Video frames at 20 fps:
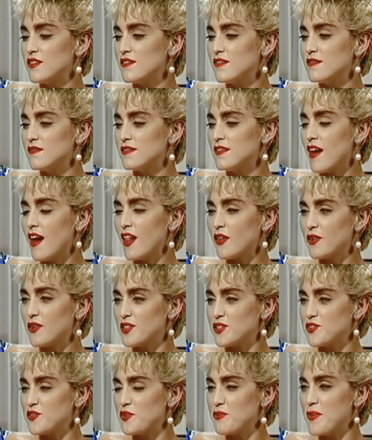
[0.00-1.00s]
good
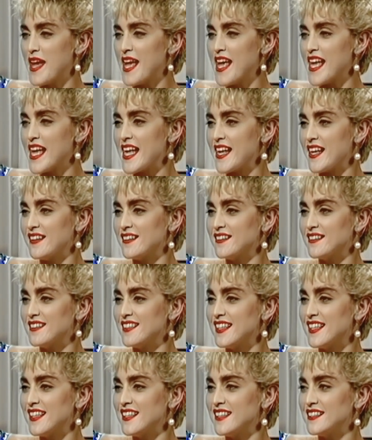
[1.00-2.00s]
tolerance for
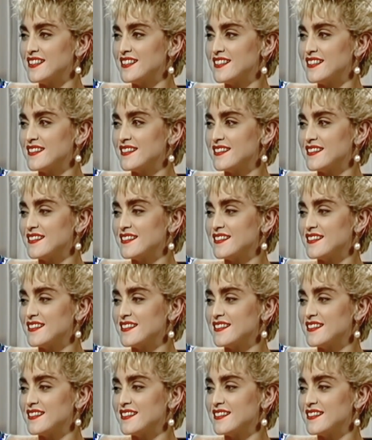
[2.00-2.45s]
pain, and